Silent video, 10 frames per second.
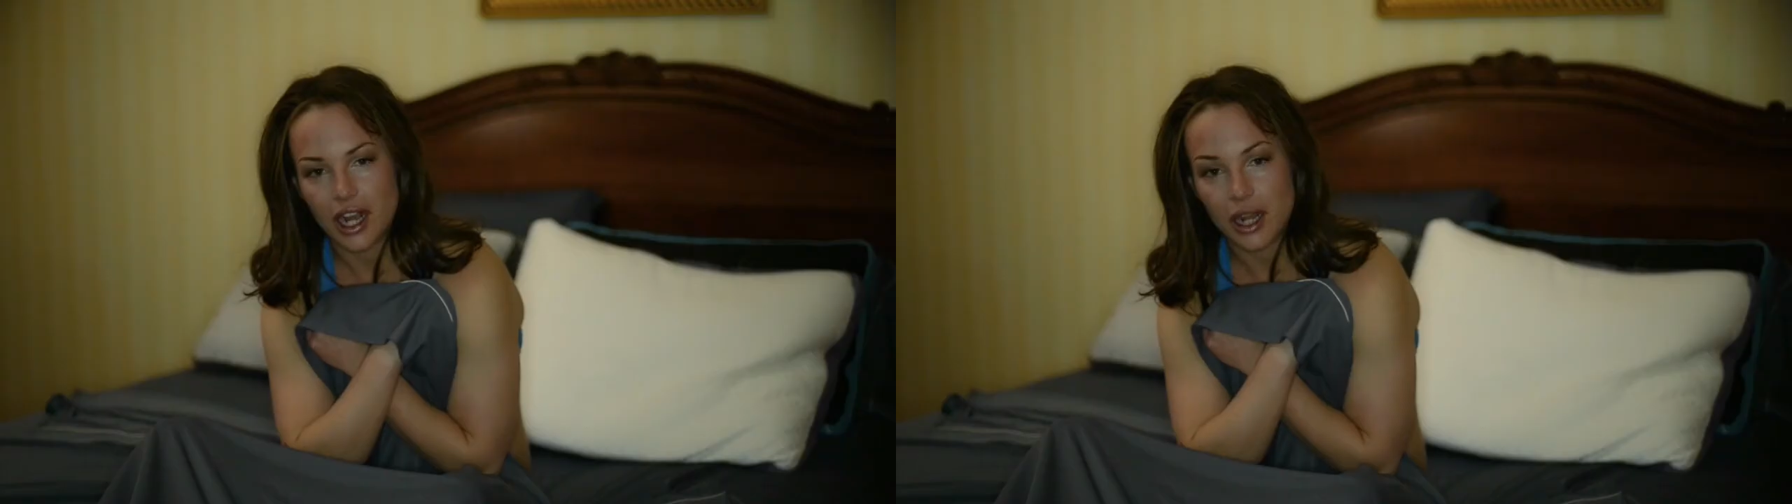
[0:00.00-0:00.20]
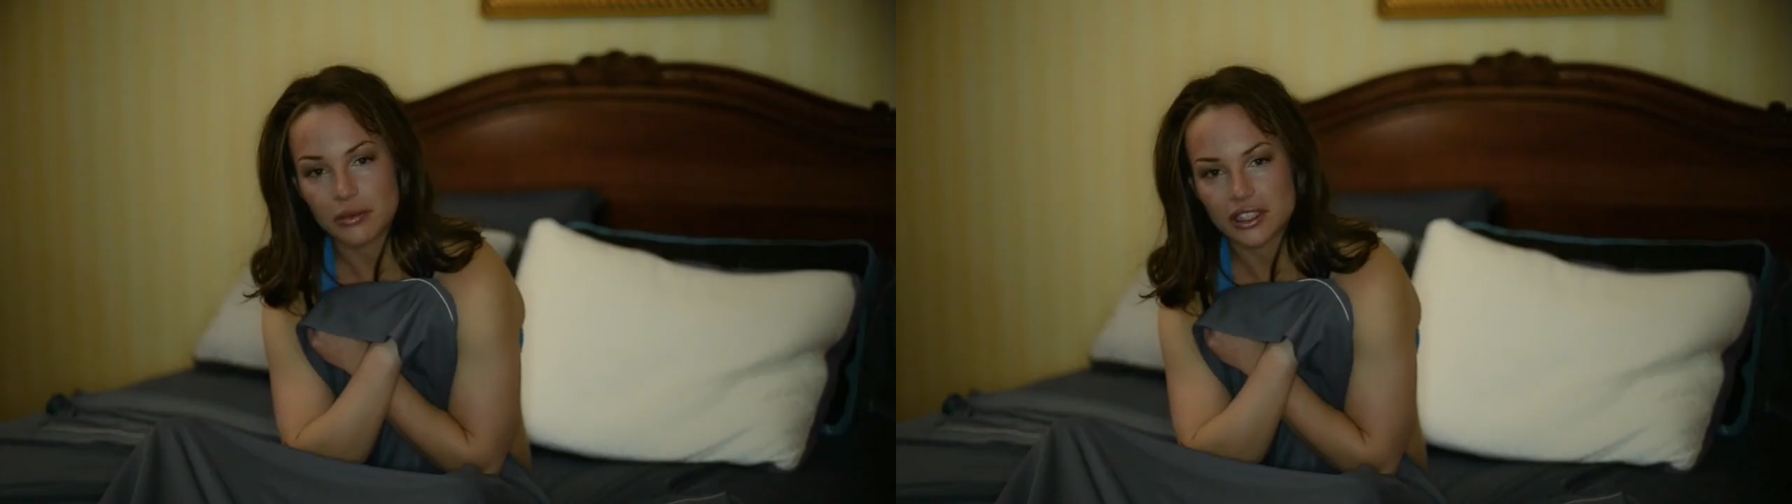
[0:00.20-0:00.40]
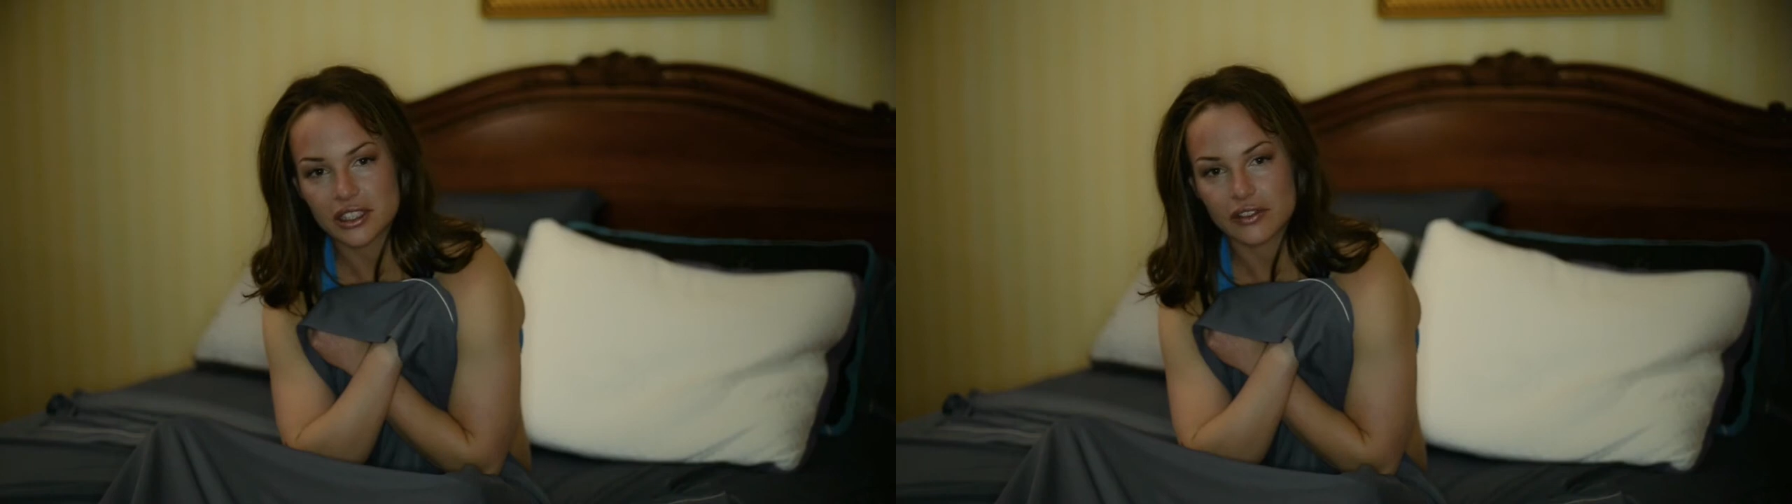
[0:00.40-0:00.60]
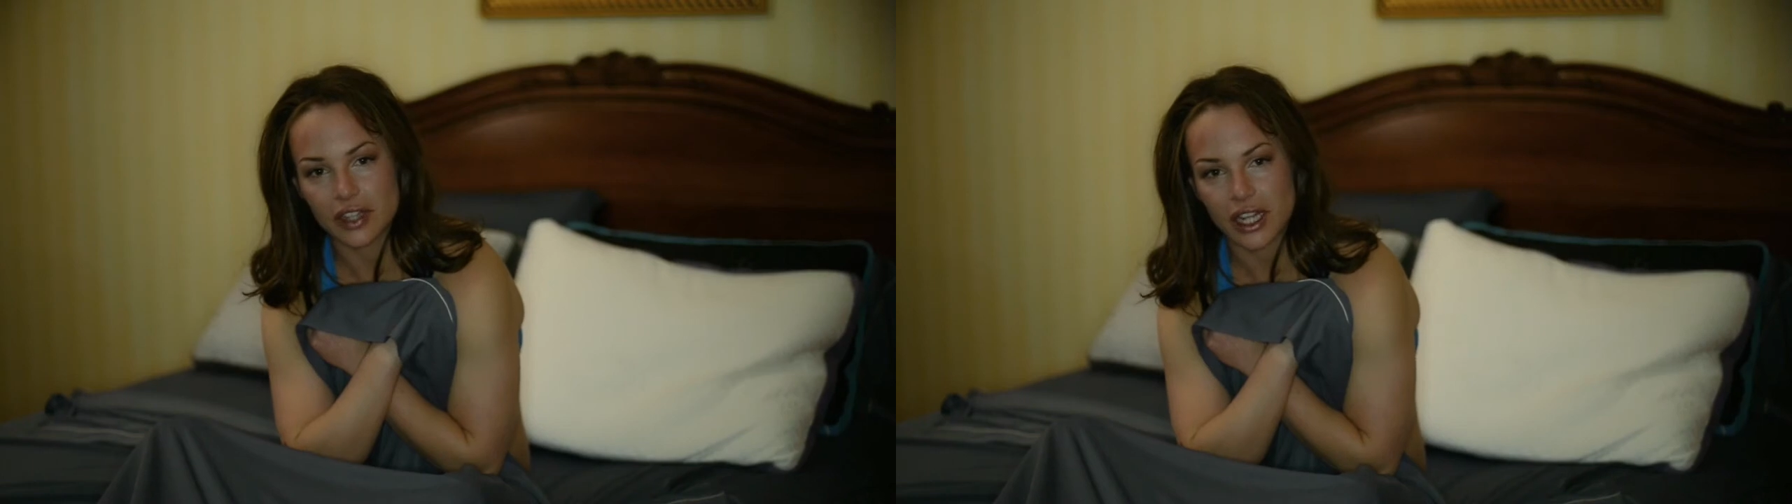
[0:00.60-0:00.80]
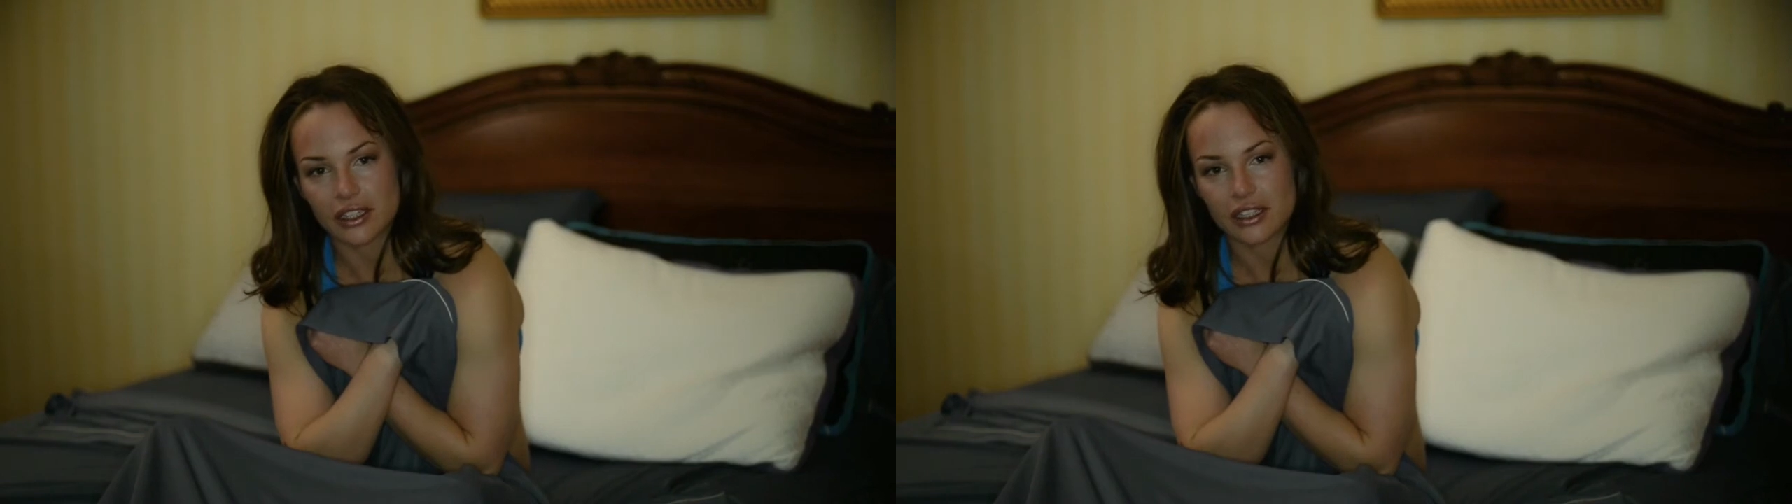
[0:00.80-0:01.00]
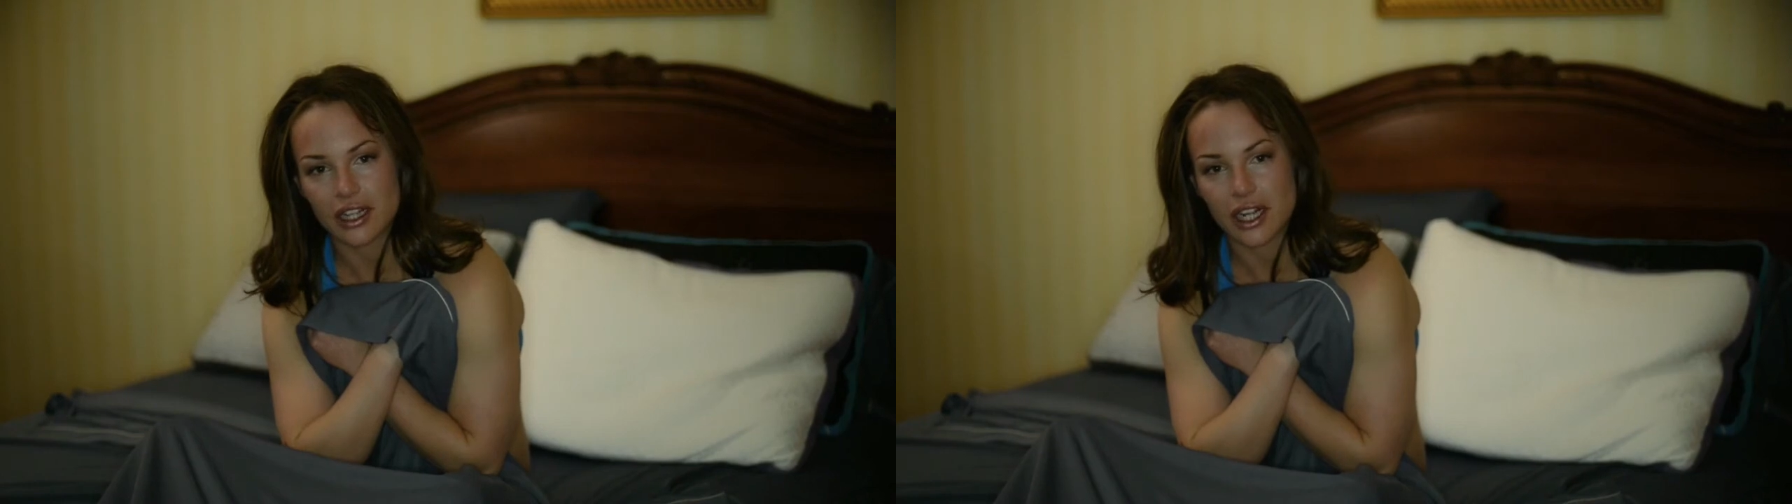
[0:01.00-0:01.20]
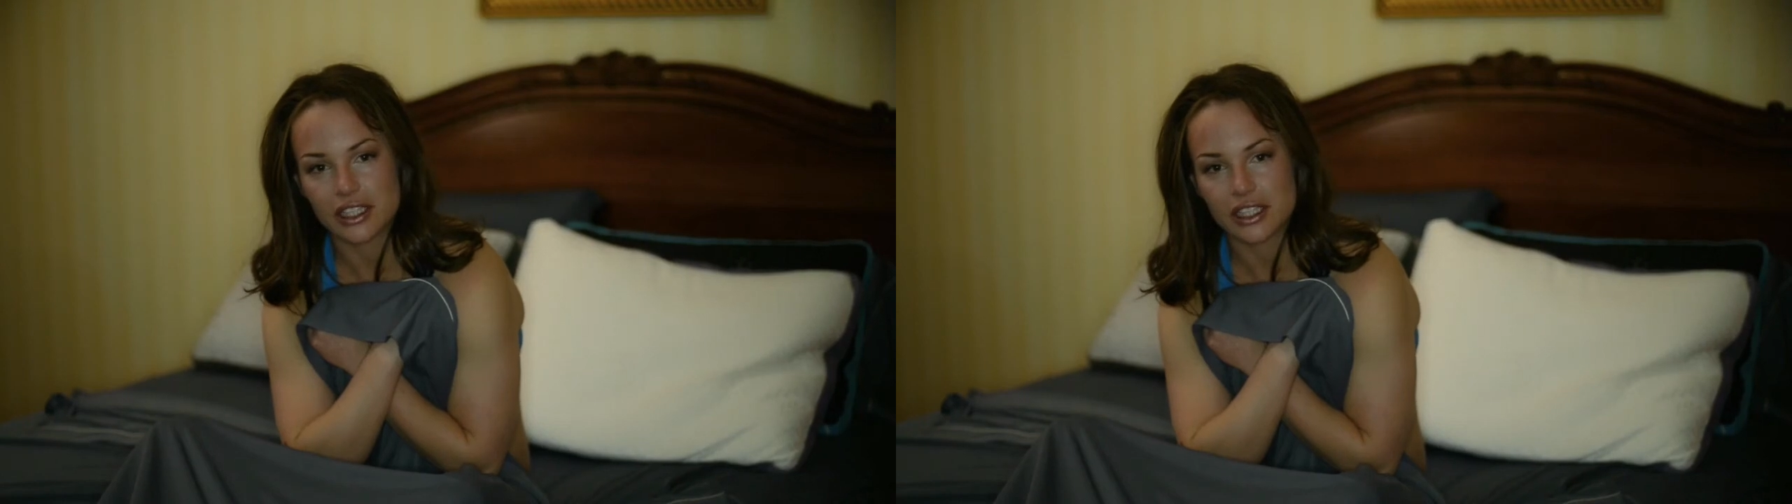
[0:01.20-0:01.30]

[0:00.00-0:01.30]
I'm Lindsey Van. I